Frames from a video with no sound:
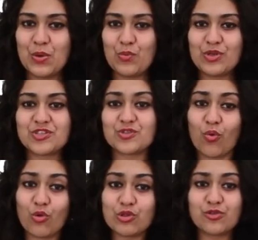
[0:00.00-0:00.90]
which is
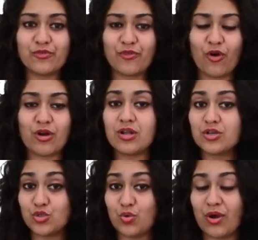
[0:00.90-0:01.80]
also for
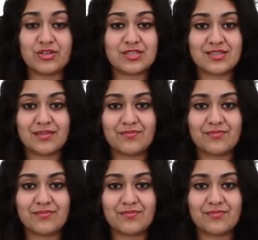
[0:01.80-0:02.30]
two hours.